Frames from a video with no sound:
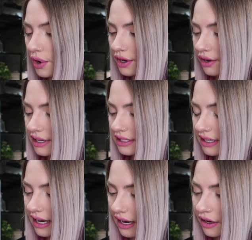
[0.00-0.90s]
your
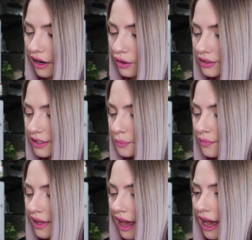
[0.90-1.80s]
crested geckos.
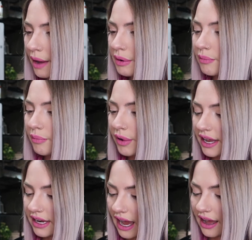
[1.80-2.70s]

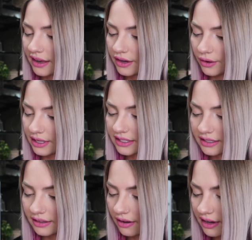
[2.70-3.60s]
But yeah, no,
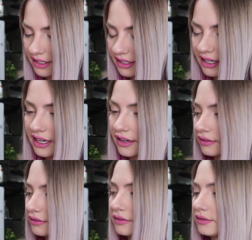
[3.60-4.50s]
it's honestly
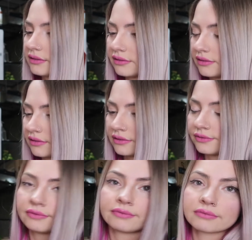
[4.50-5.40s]

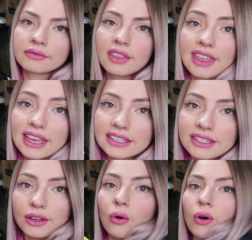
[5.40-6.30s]

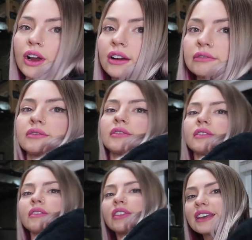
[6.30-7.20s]
this or
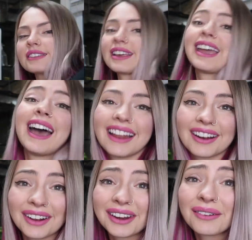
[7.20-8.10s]
this. I
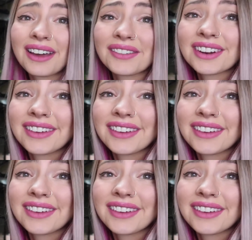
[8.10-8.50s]
don't have enough